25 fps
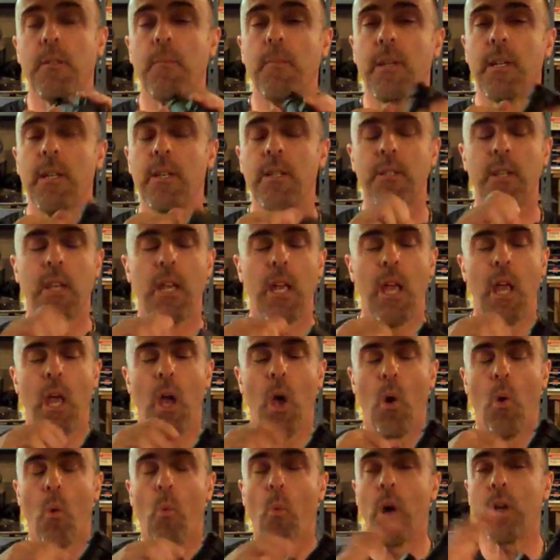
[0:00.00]
is
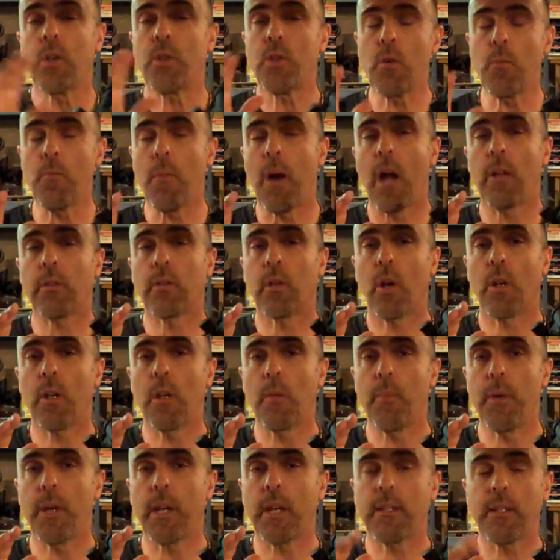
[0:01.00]
once you mount it on your
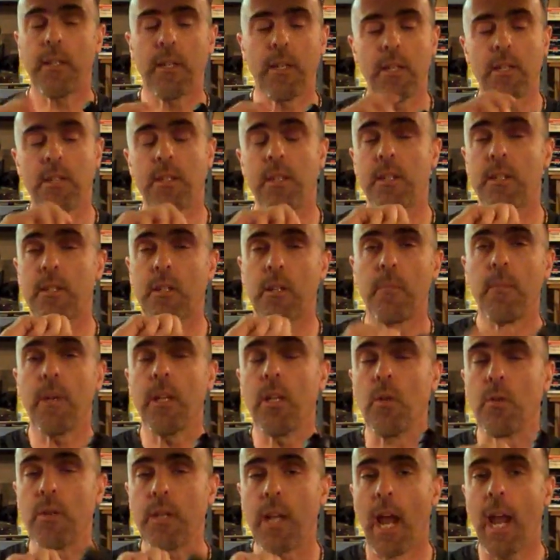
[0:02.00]
Picatinny system and
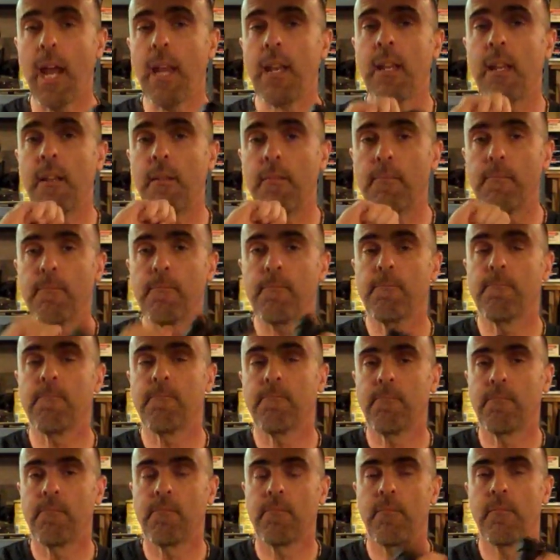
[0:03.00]
you tighten it,
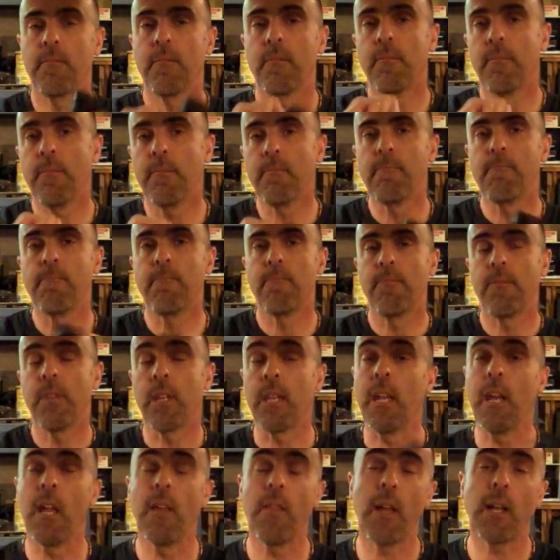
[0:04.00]

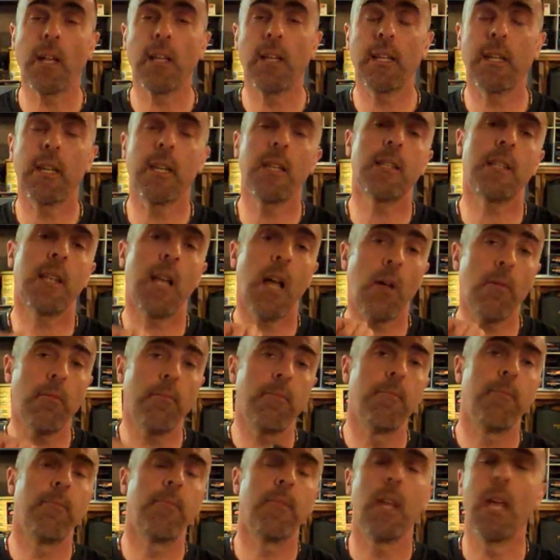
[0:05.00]
you hear that clicking sound?
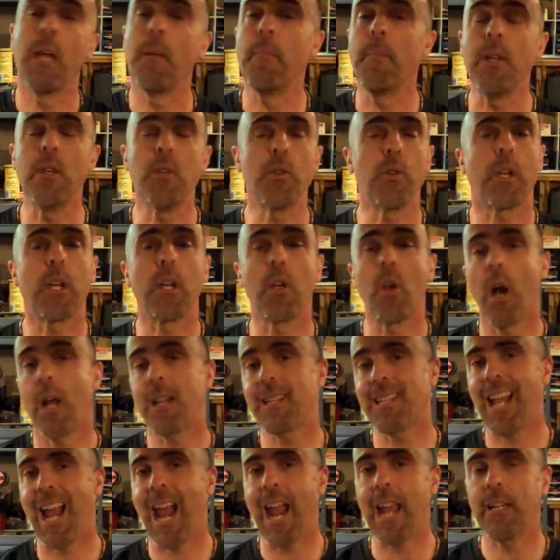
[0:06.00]
It means you cannot
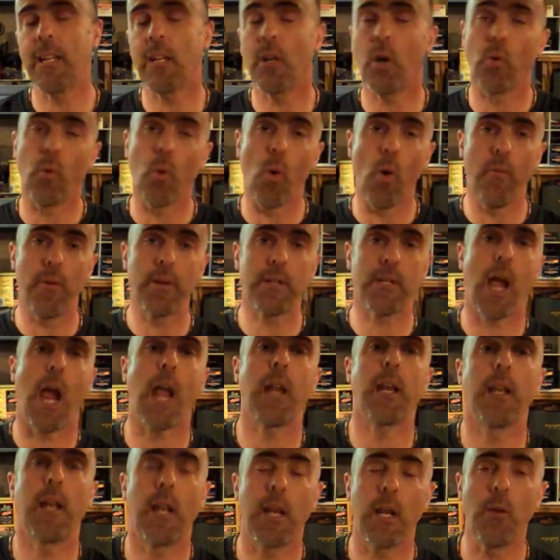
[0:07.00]
tighten it or over
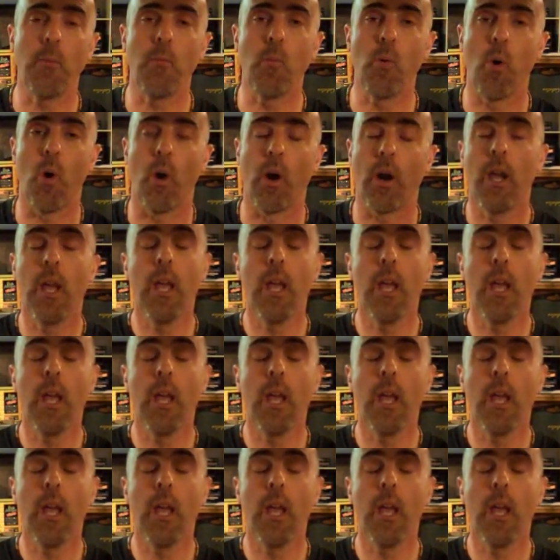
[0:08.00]
tighten it anymore.